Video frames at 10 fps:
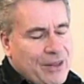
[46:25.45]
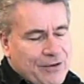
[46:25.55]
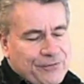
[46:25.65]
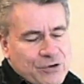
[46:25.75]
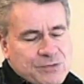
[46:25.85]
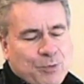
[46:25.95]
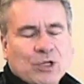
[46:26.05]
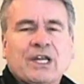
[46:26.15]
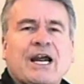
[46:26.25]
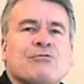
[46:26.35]
The first
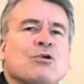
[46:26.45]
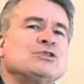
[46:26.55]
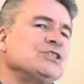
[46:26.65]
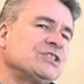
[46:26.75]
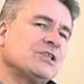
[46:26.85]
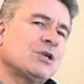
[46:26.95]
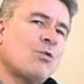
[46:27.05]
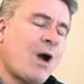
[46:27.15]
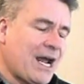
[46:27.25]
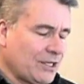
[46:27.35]
booklet I wrote just a little
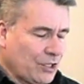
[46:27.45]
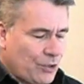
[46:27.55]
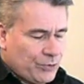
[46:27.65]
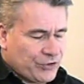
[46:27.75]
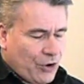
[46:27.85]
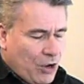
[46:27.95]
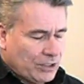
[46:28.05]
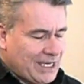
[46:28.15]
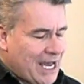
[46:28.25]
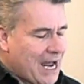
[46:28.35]
while ago is
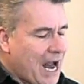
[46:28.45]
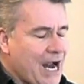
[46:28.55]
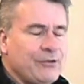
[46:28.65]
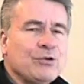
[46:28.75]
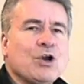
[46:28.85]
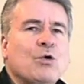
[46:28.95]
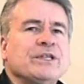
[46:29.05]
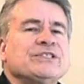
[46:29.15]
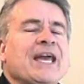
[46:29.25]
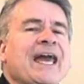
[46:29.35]
called Are You
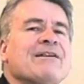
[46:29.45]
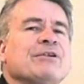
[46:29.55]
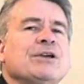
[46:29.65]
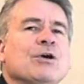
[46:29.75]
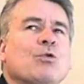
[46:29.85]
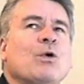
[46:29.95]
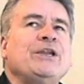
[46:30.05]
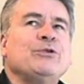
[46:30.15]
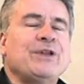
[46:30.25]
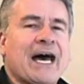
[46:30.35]
Going to Heaven When
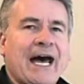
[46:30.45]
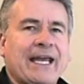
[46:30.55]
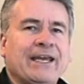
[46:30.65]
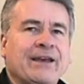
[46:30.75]
You Die?